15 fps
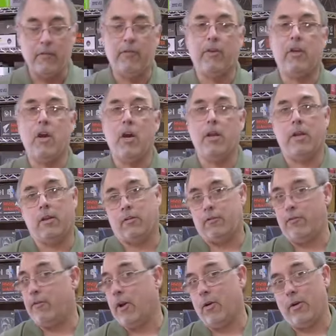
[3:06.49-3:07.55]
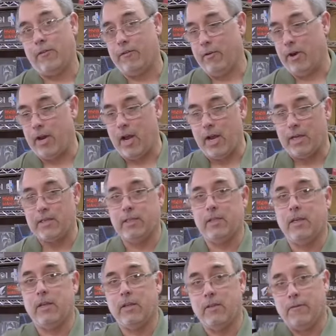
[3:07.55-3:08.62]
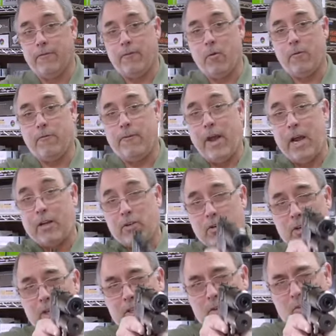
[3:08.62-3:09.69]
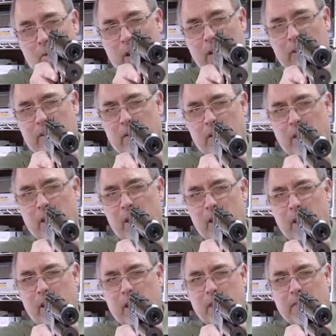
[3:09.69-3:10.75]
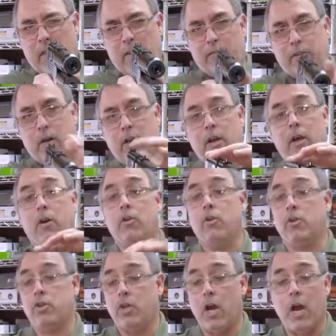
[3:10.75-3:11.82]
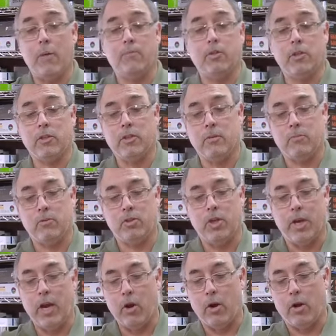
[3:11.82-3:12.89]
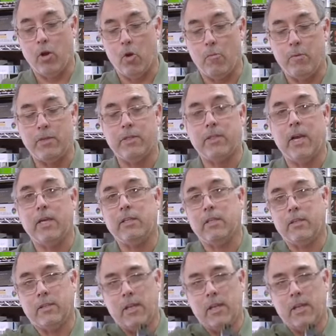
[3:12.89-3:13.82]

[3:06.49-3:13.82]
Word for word: of the gun is very, very nice. The form factor is great. They've done a good job. Just some generic open sights at the